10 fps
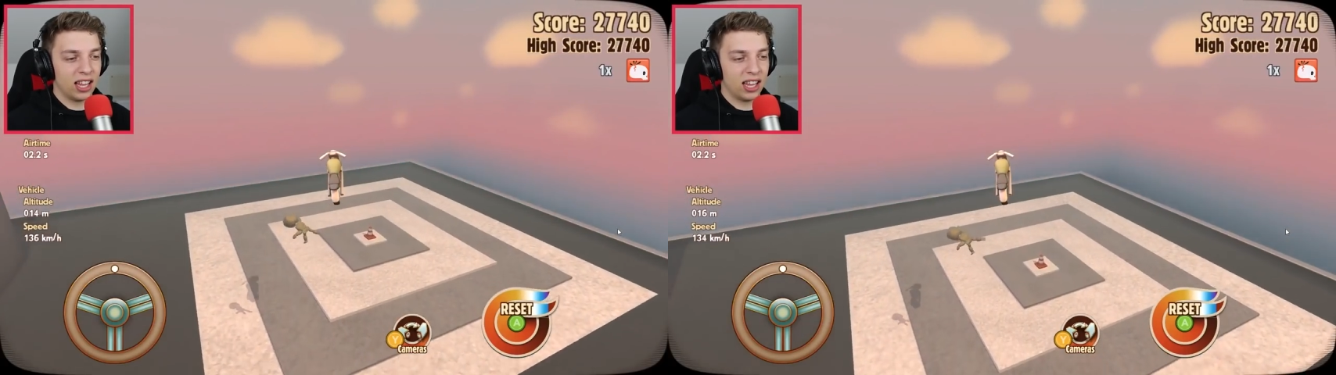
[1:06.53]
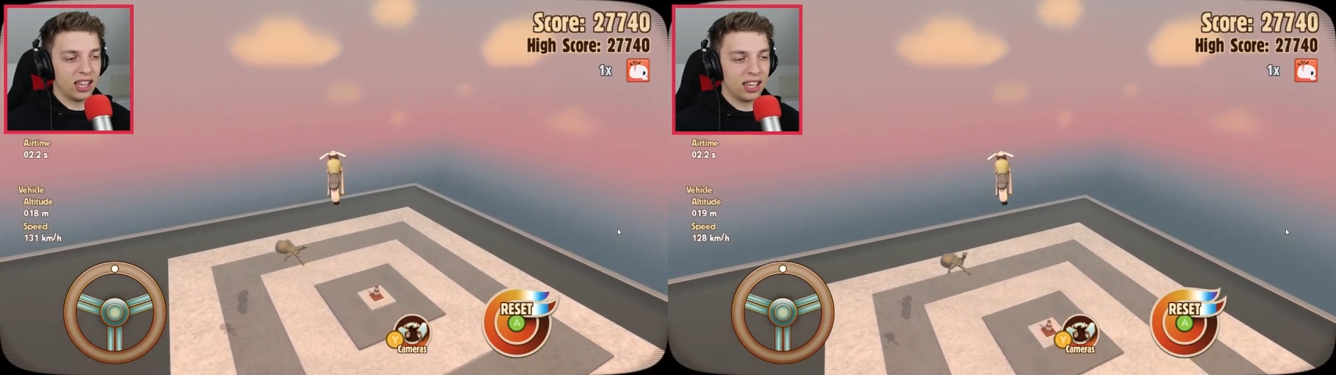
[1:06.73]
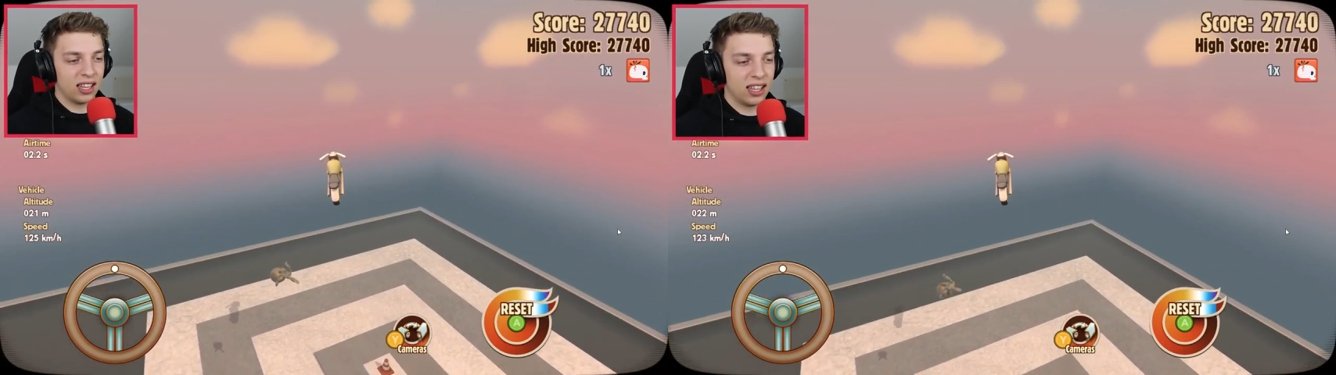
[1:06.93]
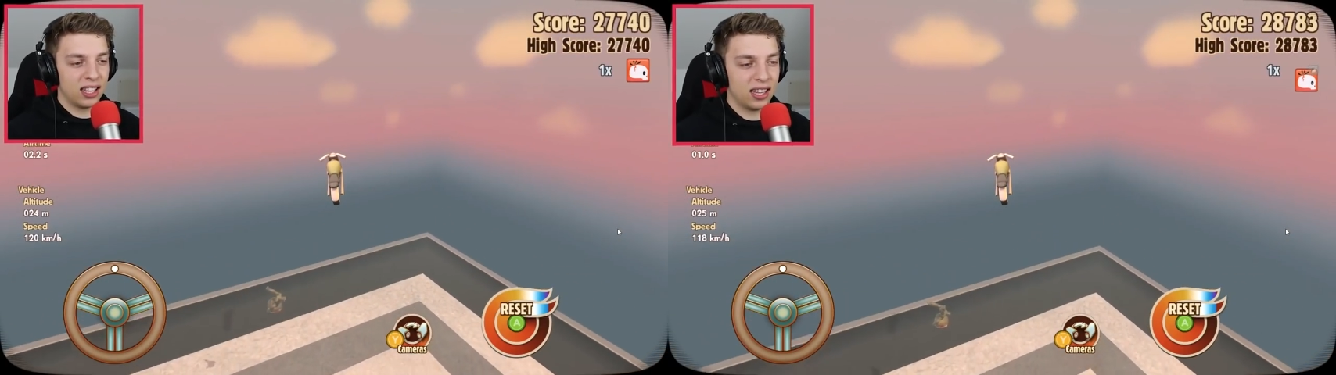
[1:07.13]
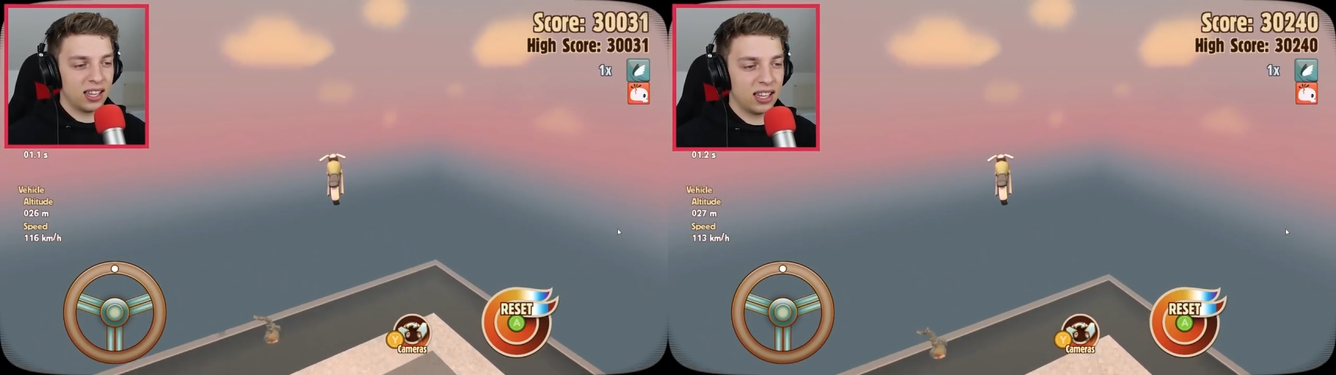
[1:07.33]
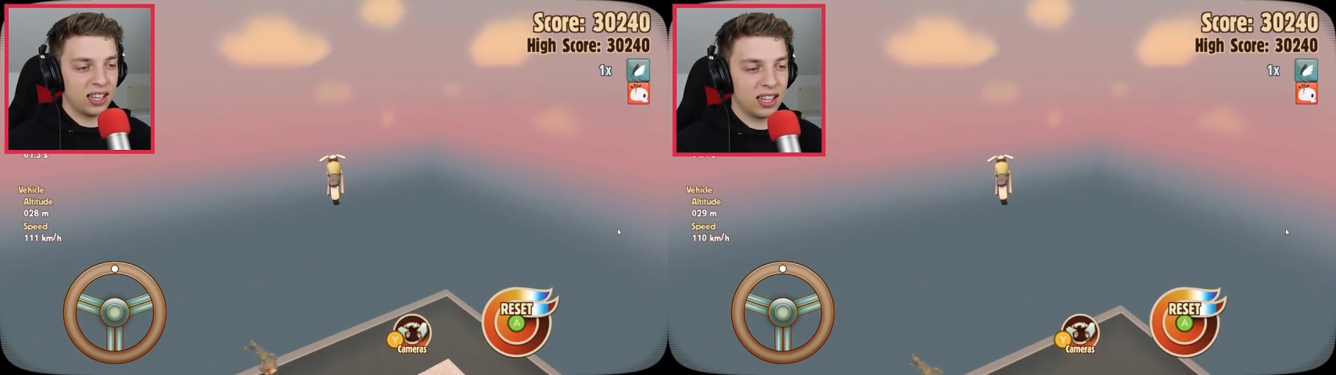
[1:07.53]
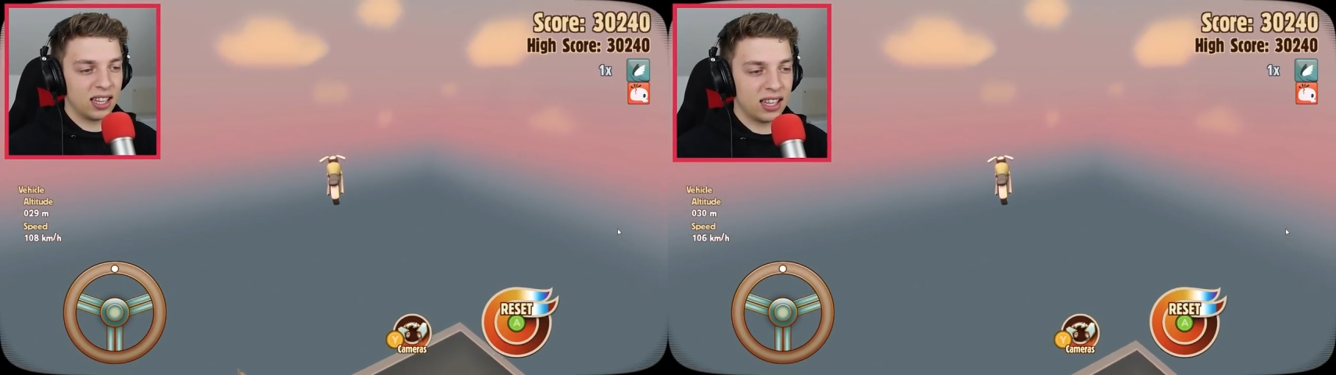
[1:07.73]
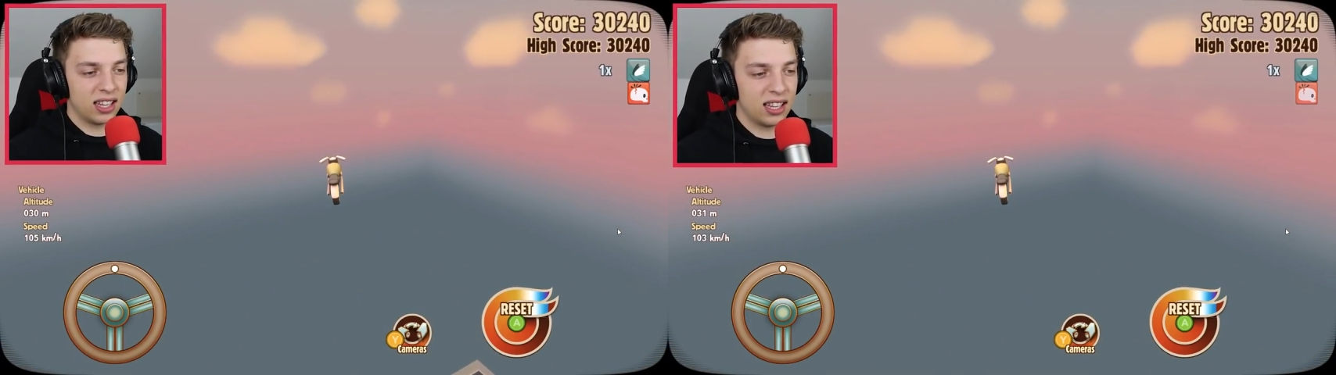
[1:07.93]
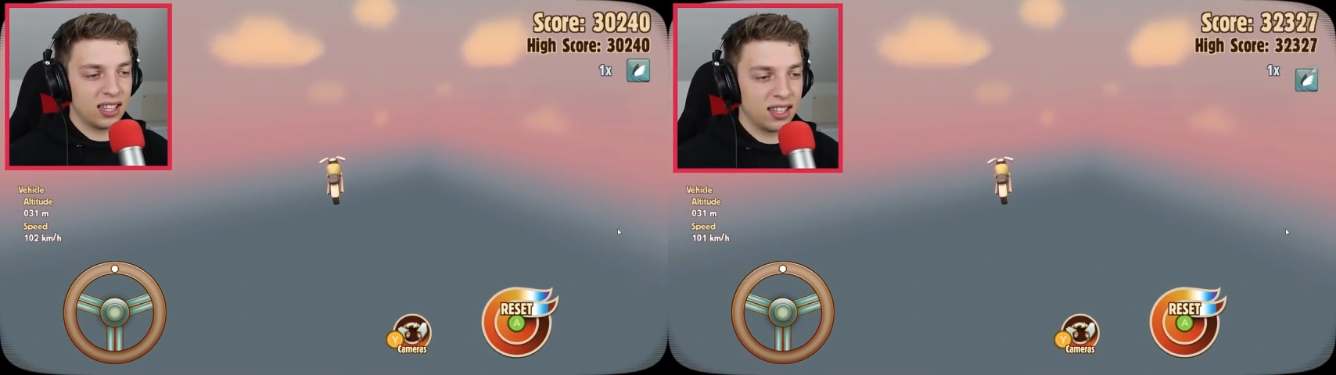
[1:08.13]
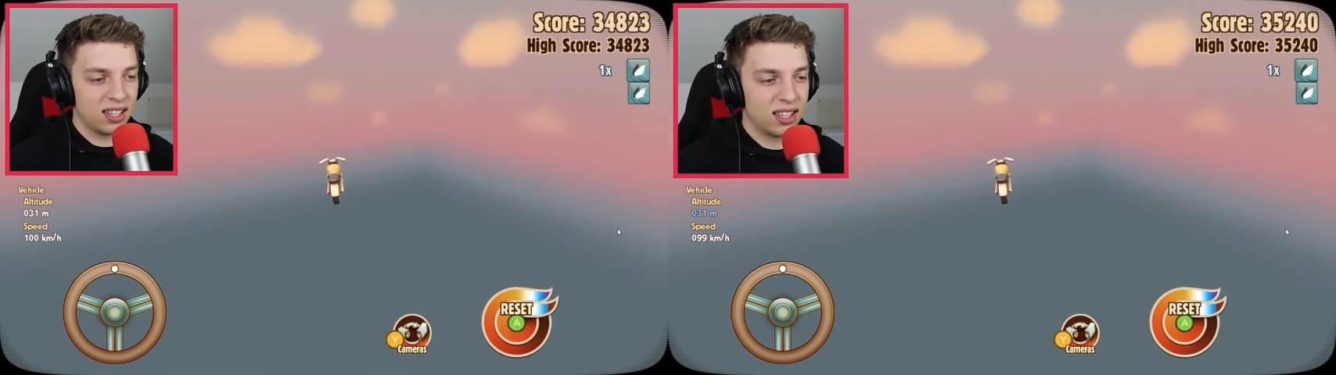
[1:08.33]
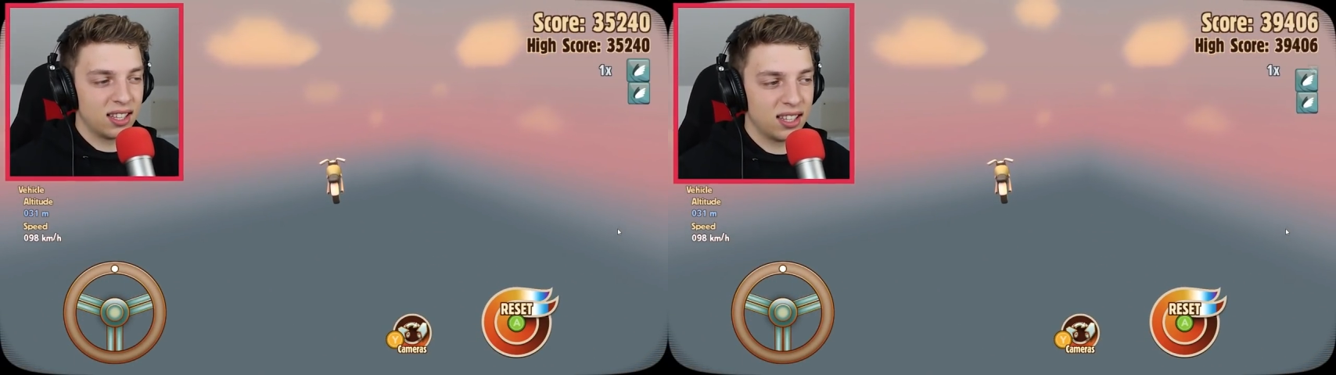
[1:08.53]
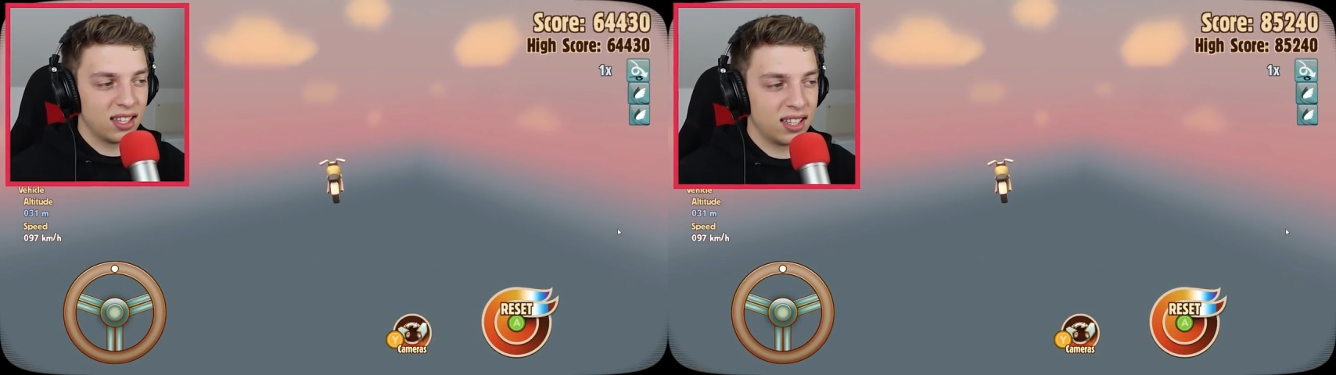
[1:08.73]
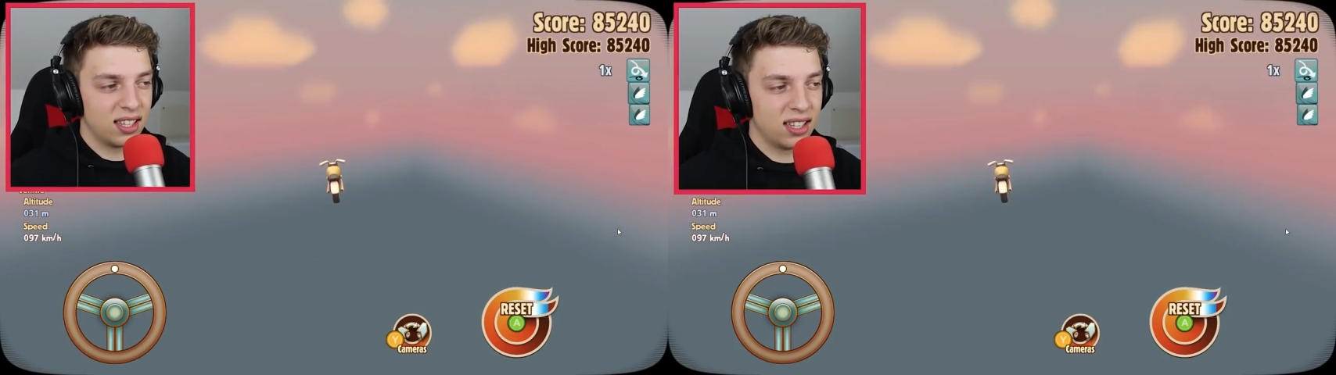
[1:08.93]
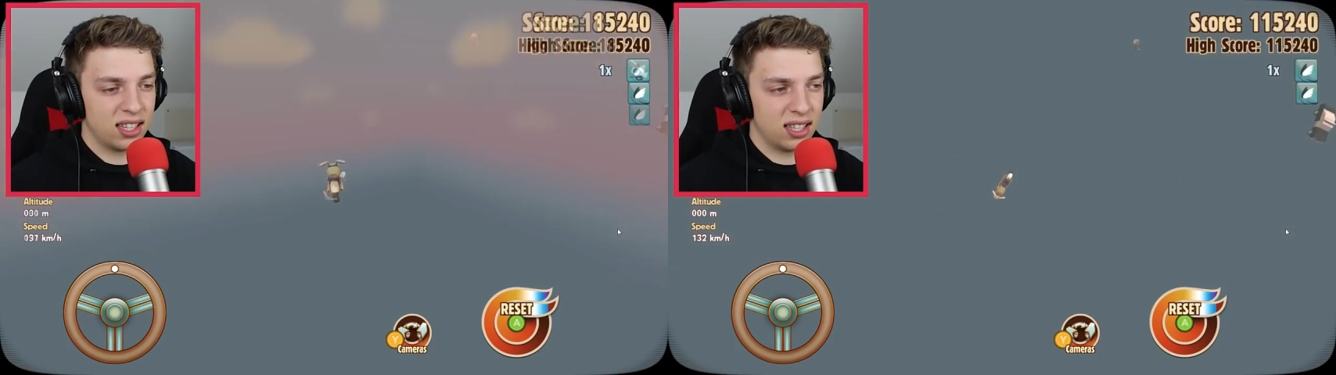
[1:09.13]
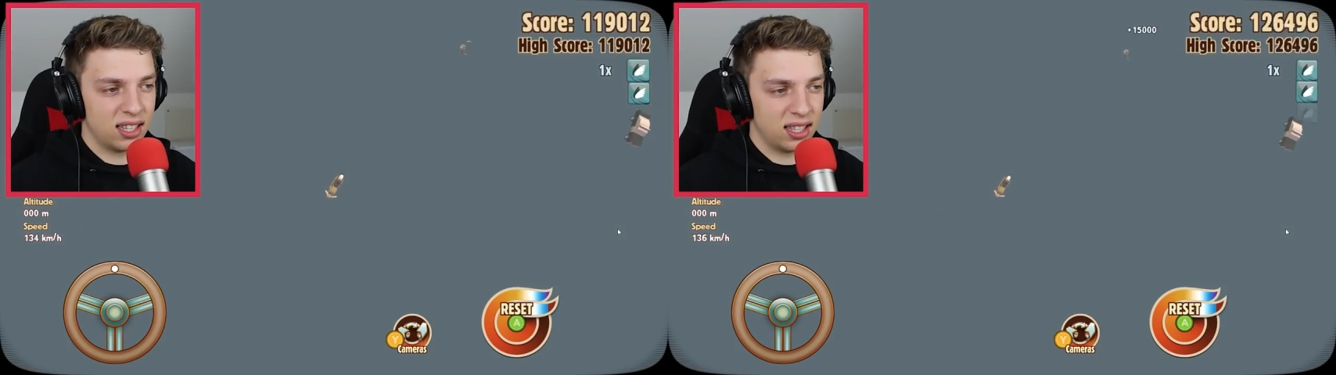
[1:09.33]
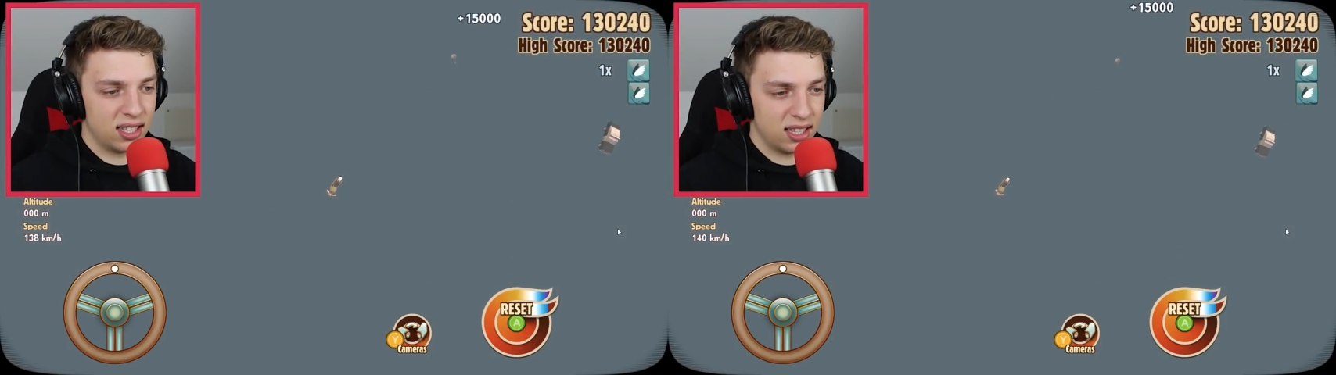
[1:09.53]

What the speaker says: No one is speaking in this clip.